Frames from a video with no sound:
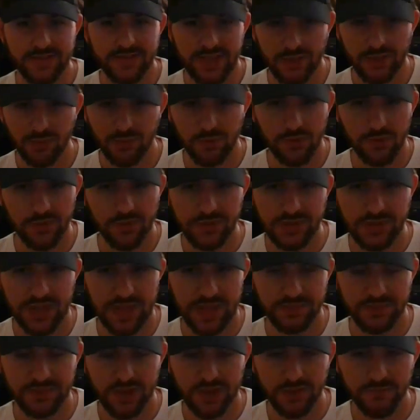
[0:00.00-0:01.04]
that's where all these
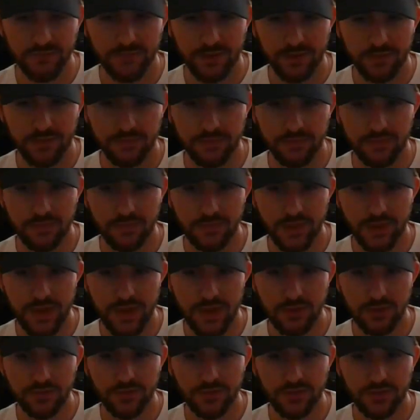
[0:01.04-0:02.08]
apes come from.
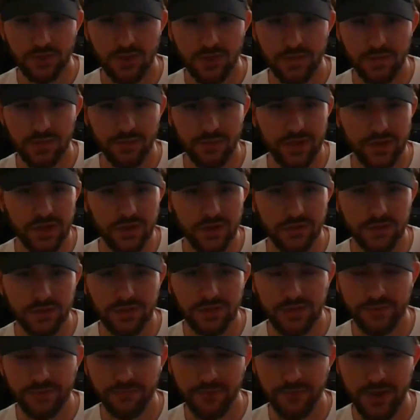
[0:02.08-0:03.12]
So I mean, we know
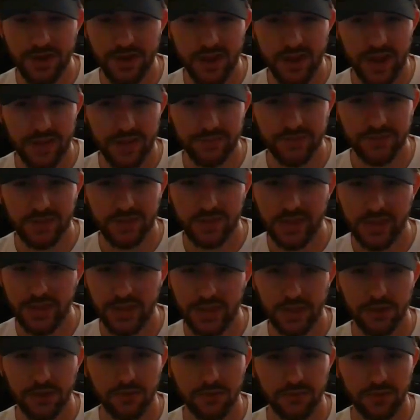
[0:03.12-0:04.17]
that they freed apes at
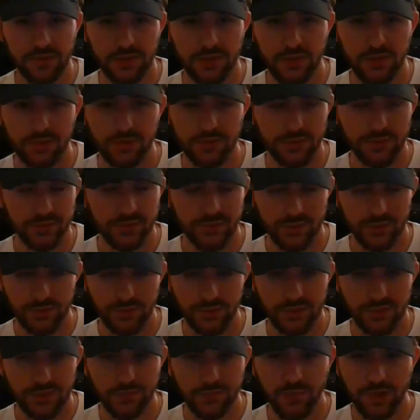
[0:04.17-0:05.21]
like the local
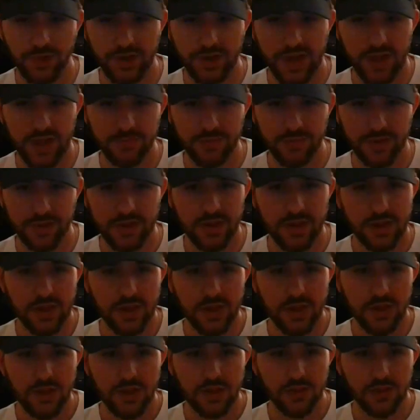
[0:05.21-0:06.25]
zoos and whatnot, but
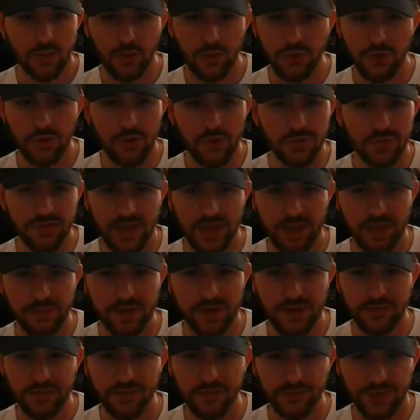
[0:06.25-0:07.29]
who knows how
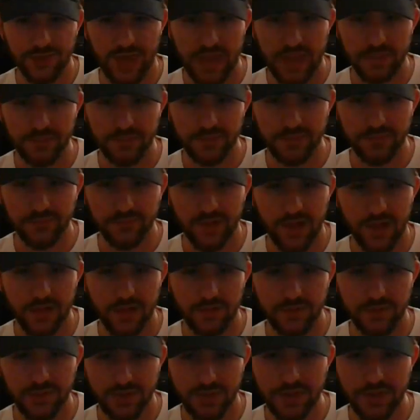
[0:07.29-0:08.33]
many of those apes
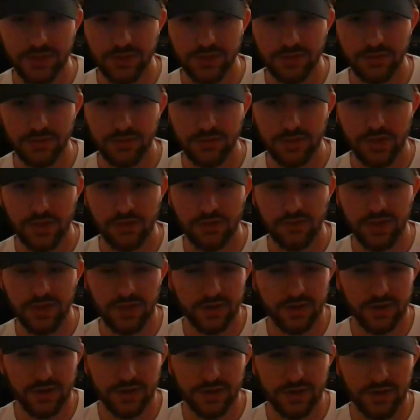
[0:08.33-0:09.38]
followed Caesar? They
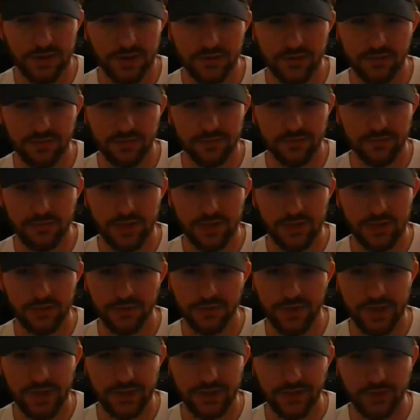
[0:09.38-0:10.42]
could have done
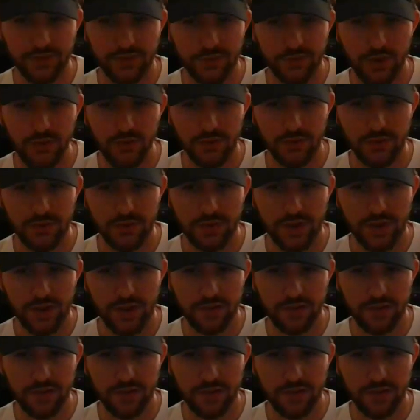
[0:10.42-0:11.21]
things on their own.